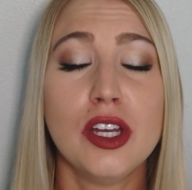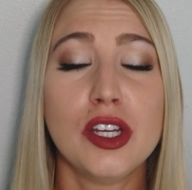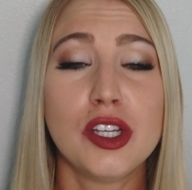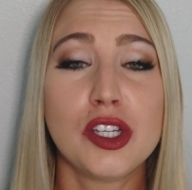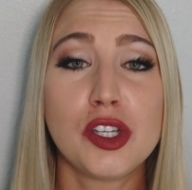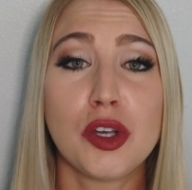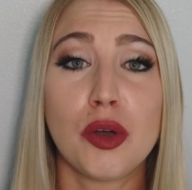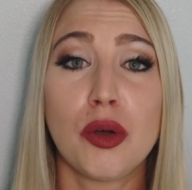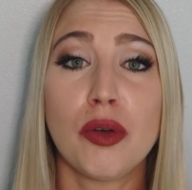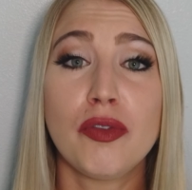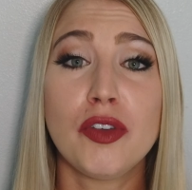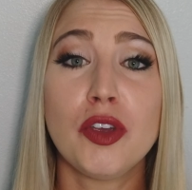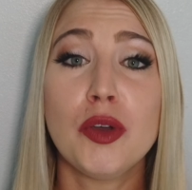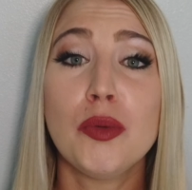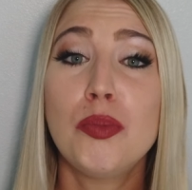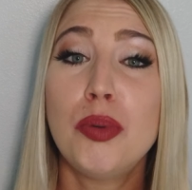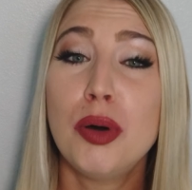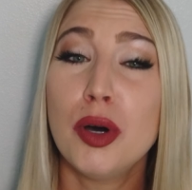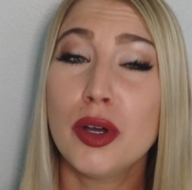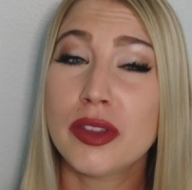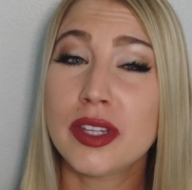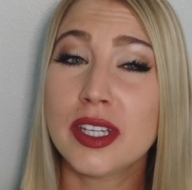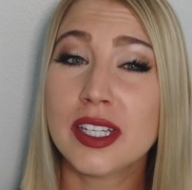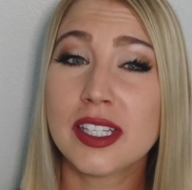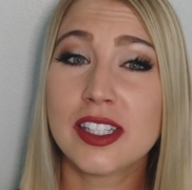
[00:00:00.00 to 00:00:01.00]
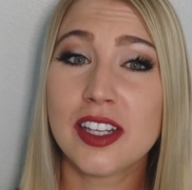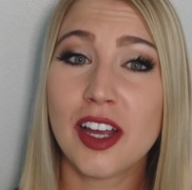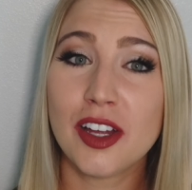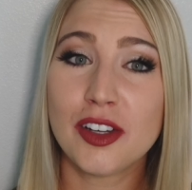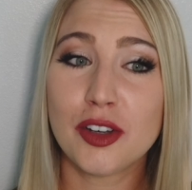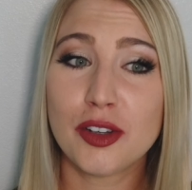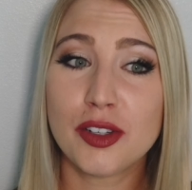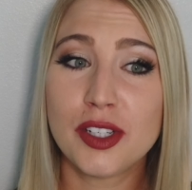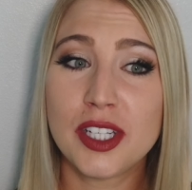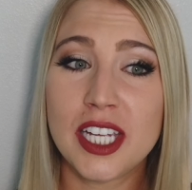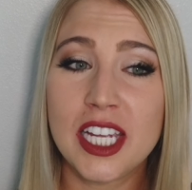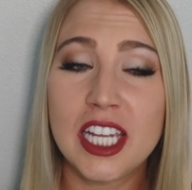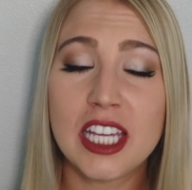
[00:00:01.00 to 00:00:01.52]
So if you put this
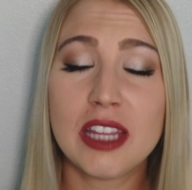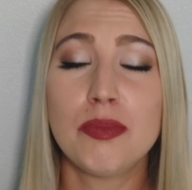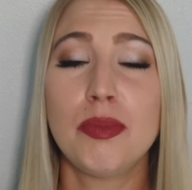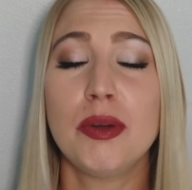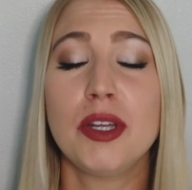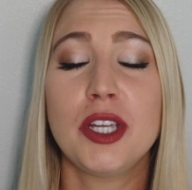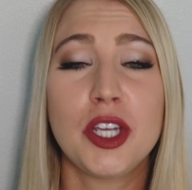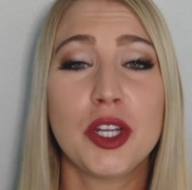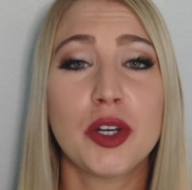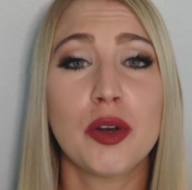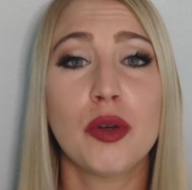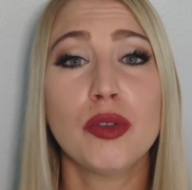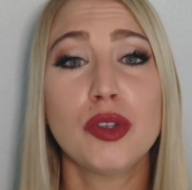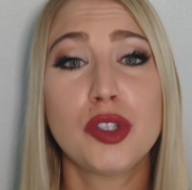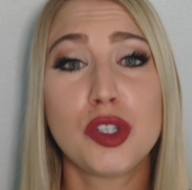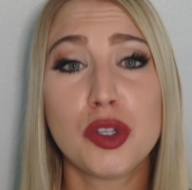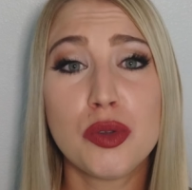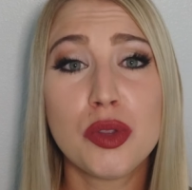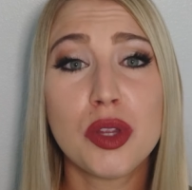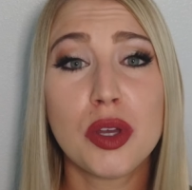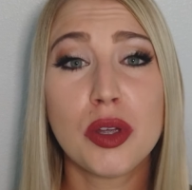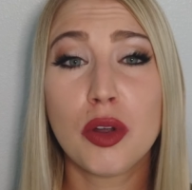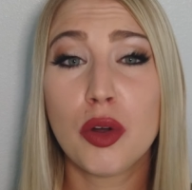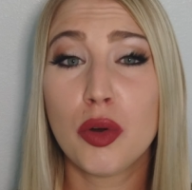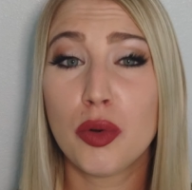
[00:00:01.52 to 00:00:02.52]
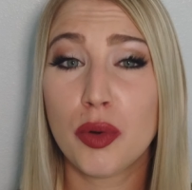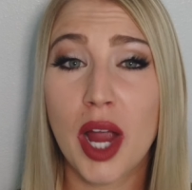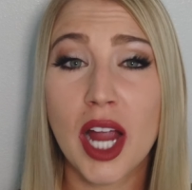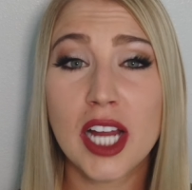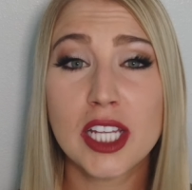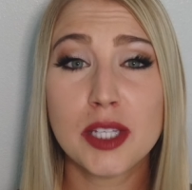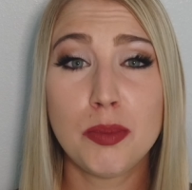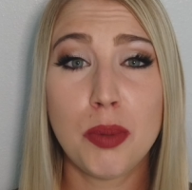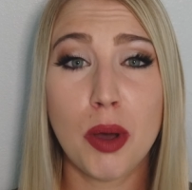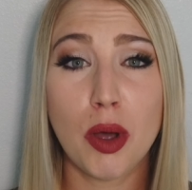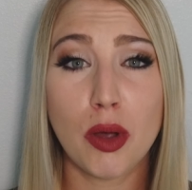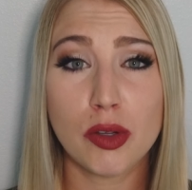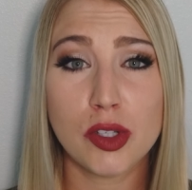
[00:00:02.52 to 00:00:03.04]
on your teeth, but you don't do the
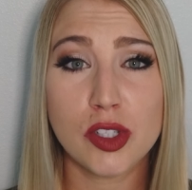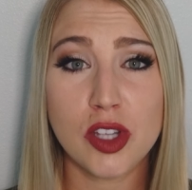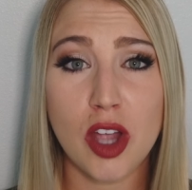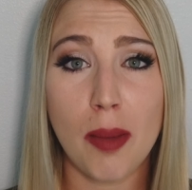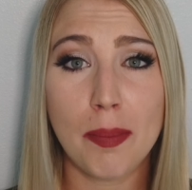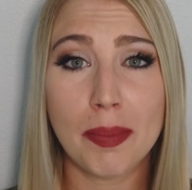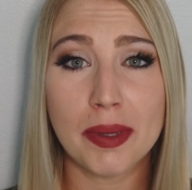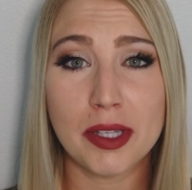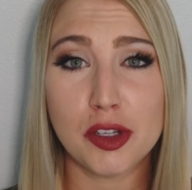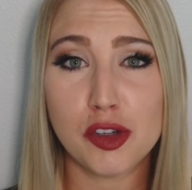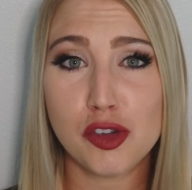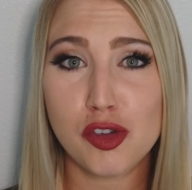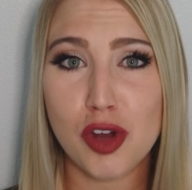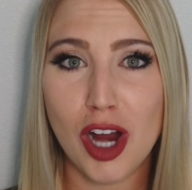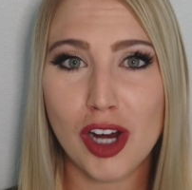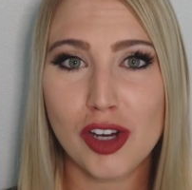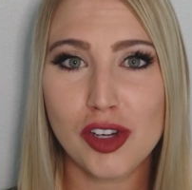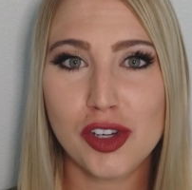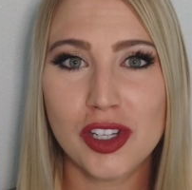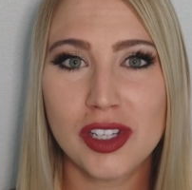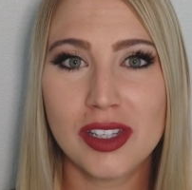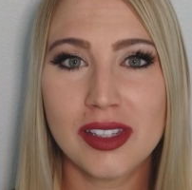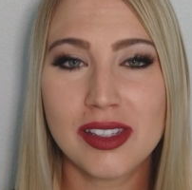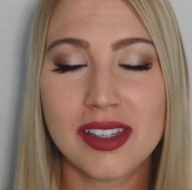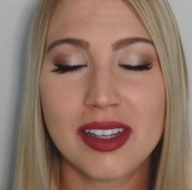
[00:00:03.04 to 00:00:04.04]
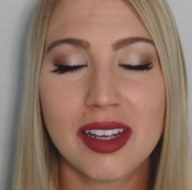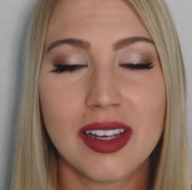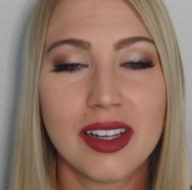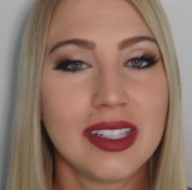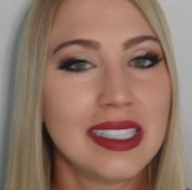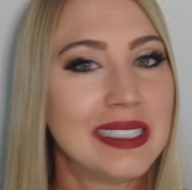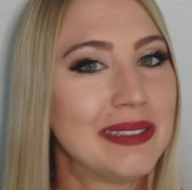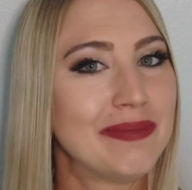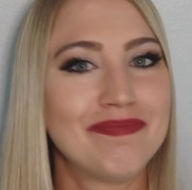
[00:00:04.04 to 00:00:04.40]
correct post-op instructions,